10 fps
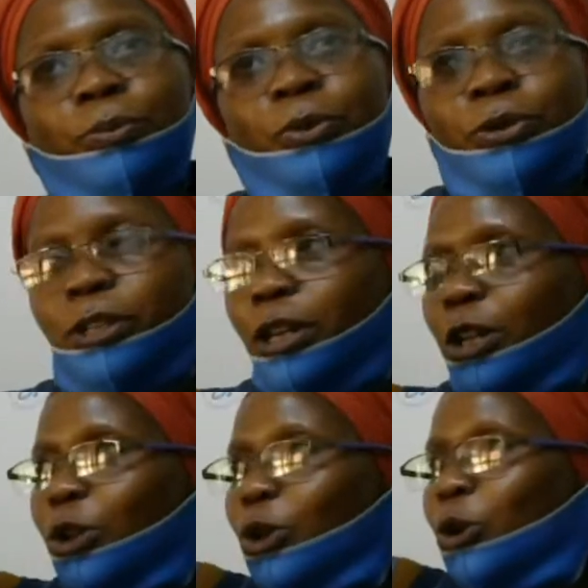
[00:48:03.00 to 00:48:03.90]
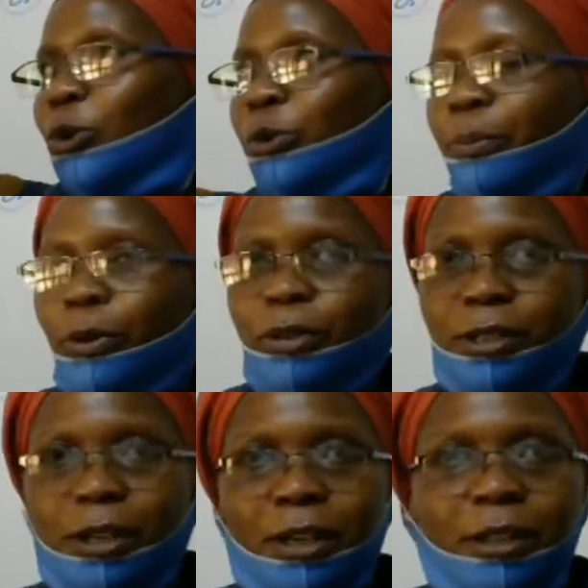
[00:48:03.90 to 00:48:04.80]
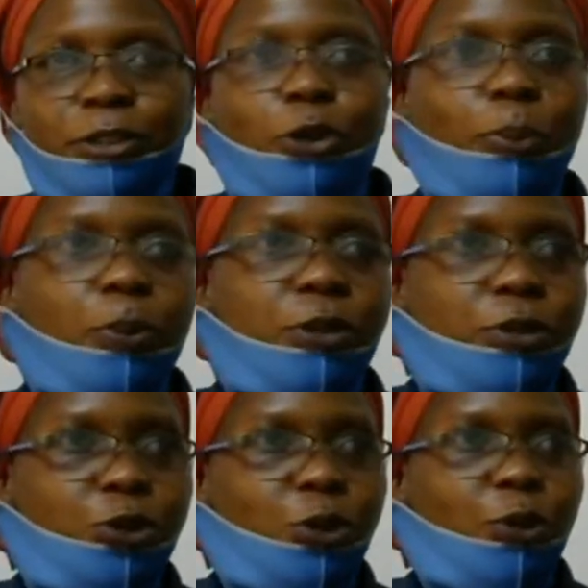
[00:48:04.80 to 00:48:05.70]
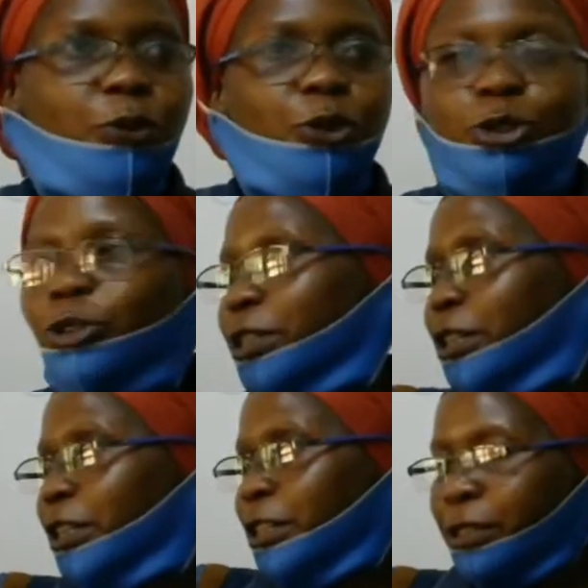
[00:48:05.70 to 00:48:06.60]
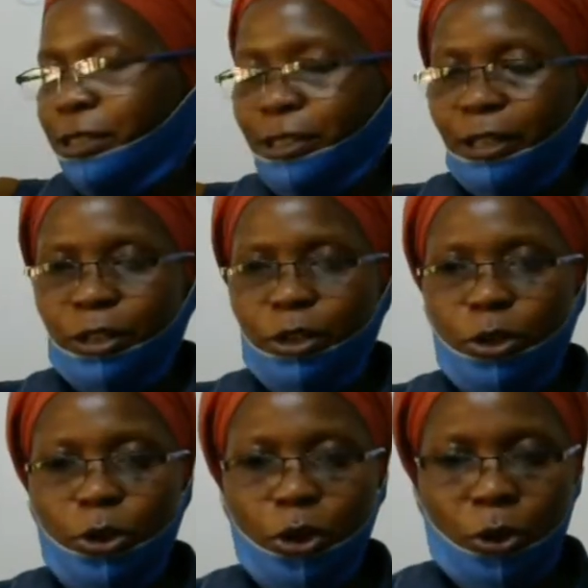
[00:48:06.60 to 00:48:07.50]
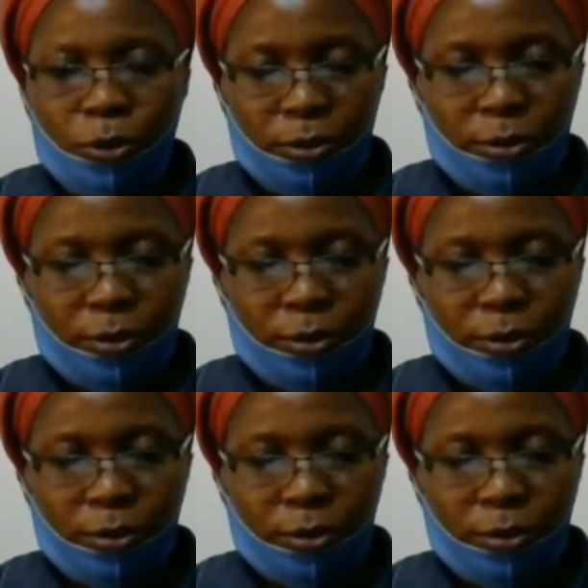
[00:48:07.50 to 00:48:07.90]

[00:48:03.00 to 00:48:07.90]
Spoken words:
report, long report? The opposite of short is long.